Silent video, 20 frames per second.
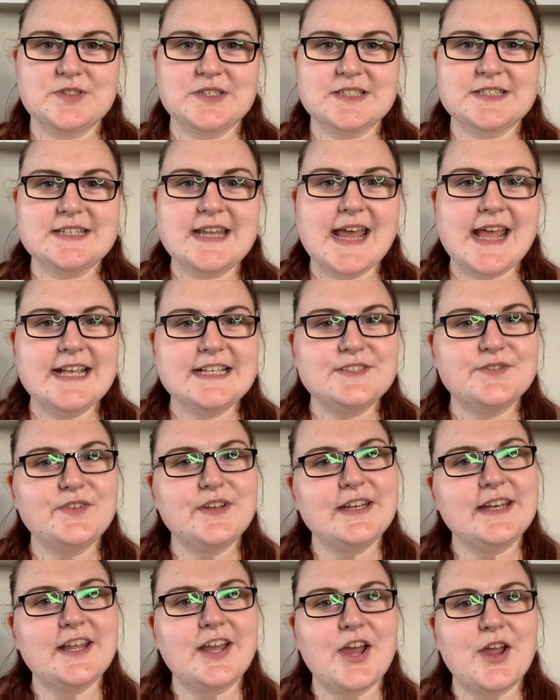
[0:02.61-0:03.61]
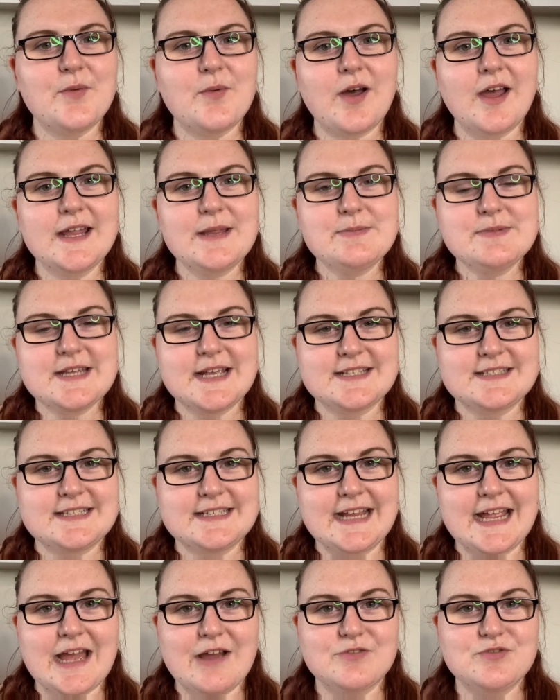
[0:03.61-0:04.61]
So today's video, I am
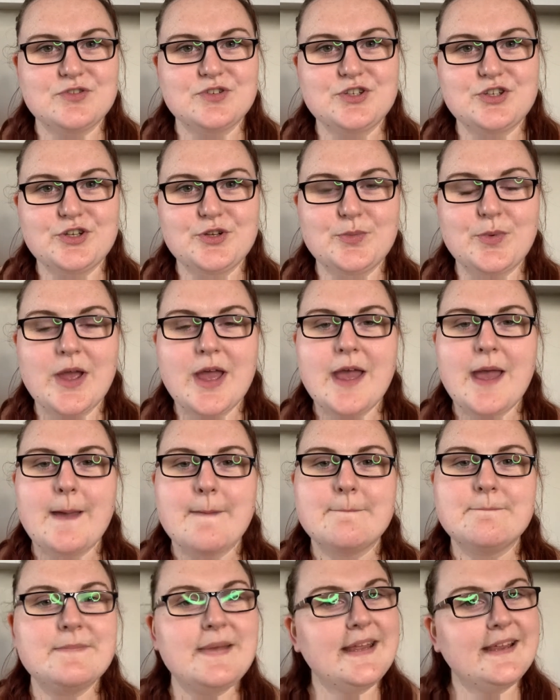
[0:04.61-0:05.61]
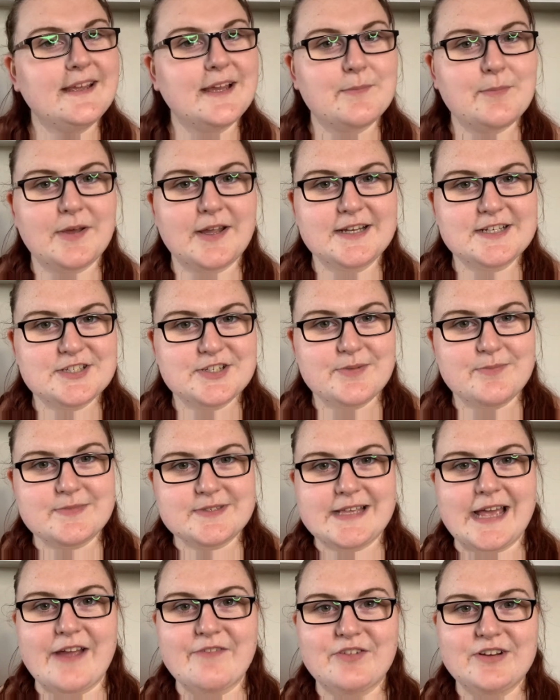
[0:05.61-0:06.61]
testing out new makeup
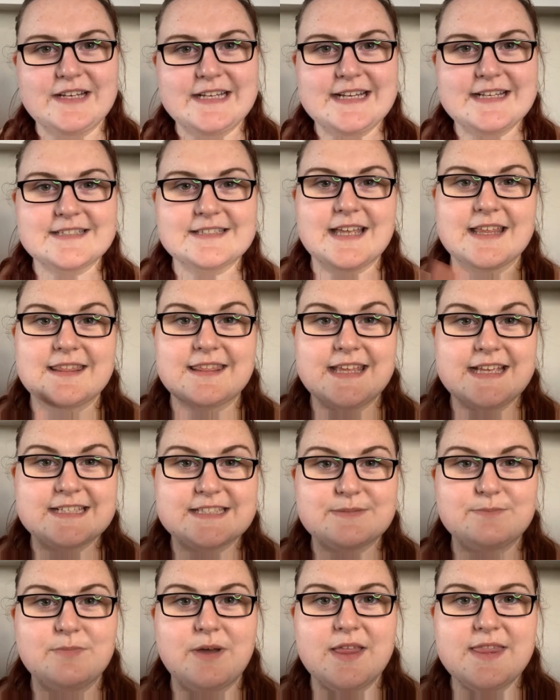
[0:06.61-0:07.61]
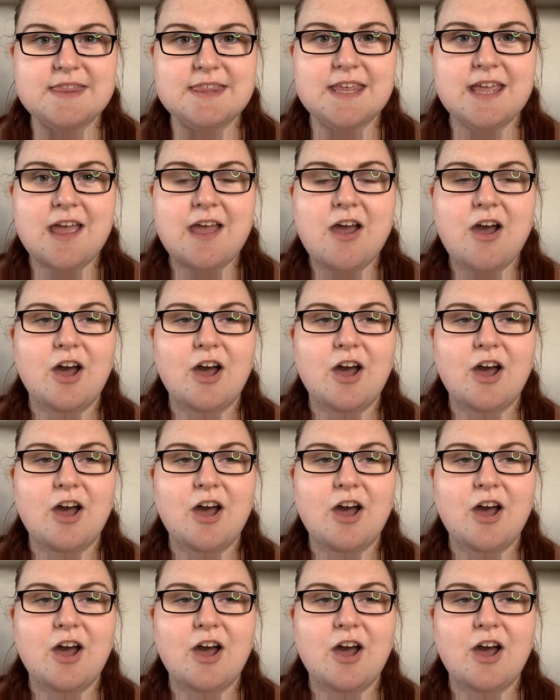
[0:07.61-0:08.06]
items that I've released this month.